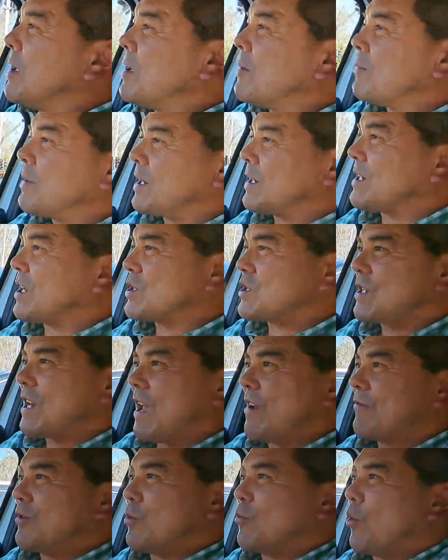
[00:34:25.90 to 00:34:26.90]
But it doesn't
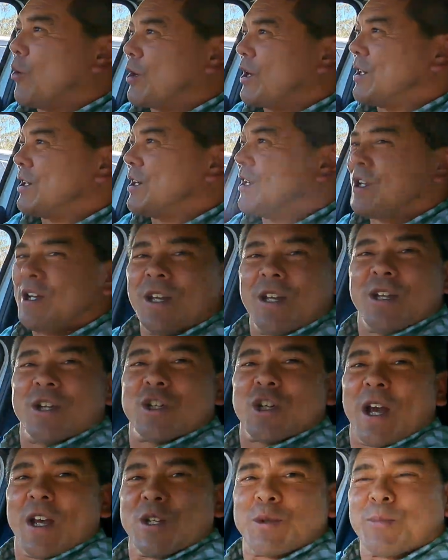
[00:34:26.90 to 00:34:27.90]
have you wanting to
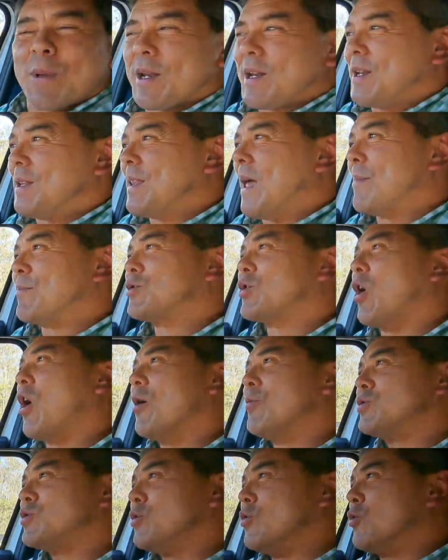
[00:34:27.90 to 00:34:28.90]
chase bloody lap
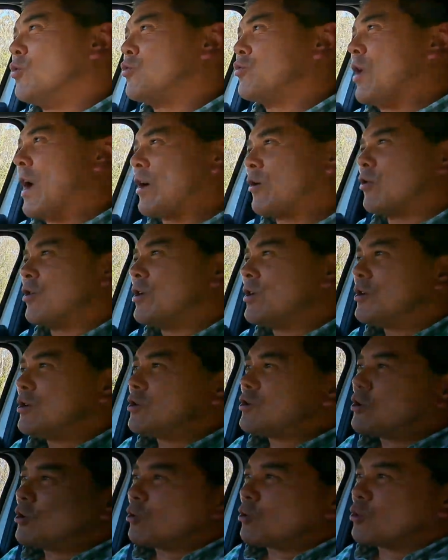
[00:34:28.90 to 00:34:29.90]
times or drag
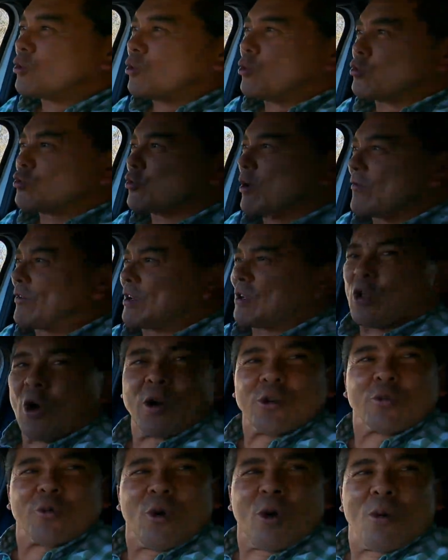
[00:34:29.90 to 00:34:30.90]
or traffic
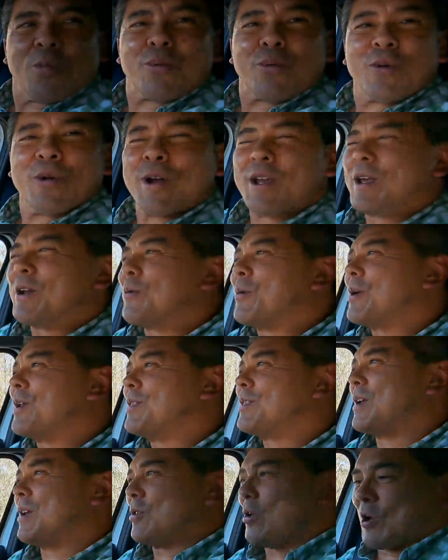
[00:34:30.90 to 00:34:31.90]
light Grand Prix or
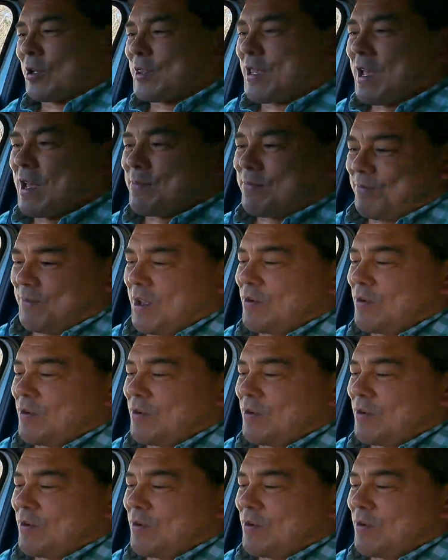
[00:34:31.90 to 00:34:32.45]
anything like that.